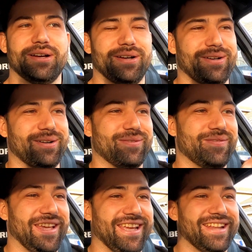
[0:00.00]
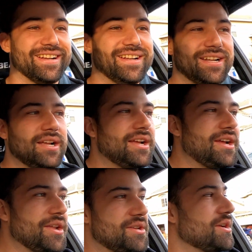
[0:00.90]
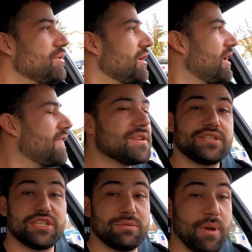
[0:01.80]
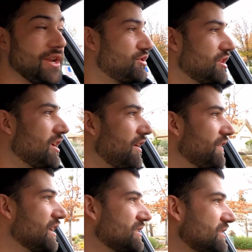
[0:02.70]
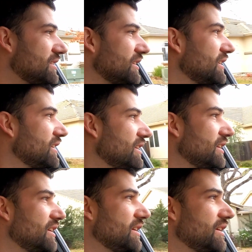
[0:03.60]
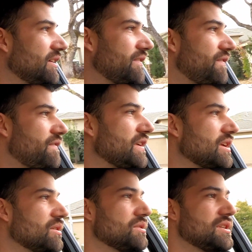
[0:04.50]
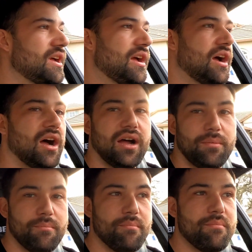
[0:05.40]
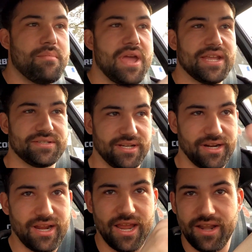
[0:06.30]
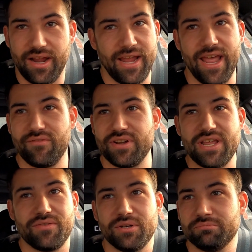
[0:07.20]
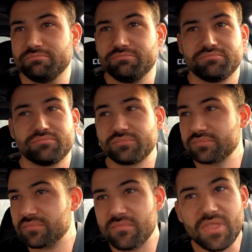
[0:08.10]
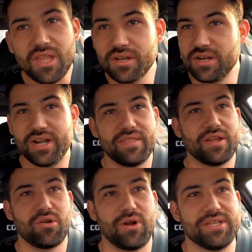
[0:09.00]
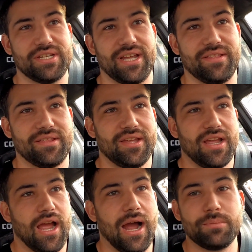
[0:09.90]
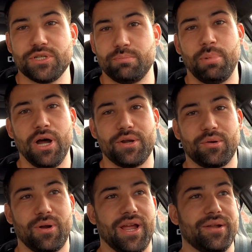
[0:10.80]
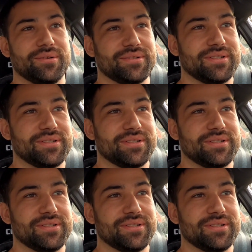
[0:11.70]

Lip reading: Oh man, dude, the suspension on this feels amazing, and I haven't even done anything crazy yet. I'm just putting around.